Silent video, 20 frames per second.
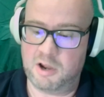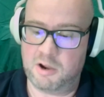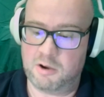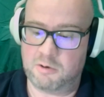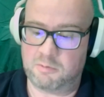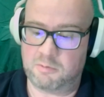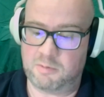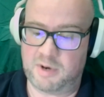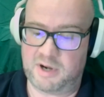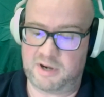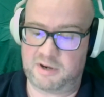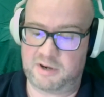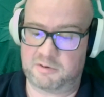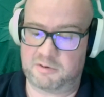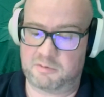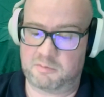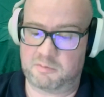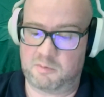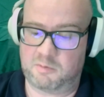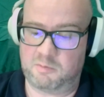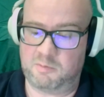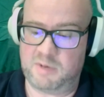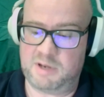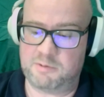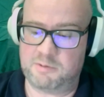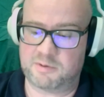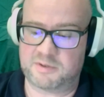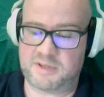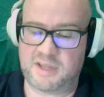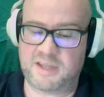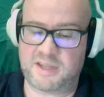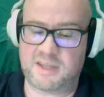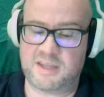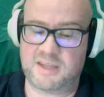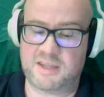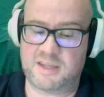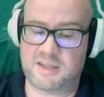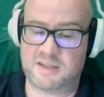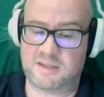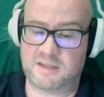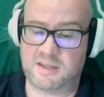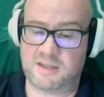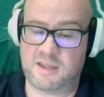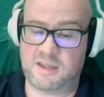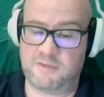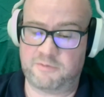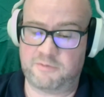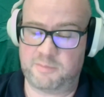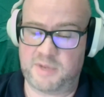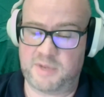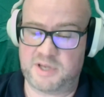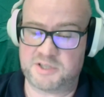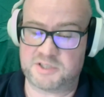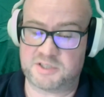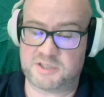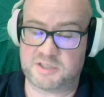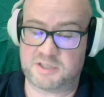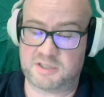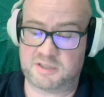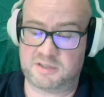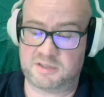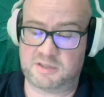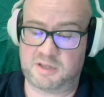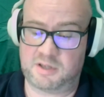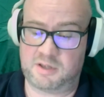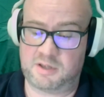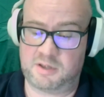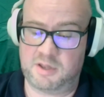where we were taking information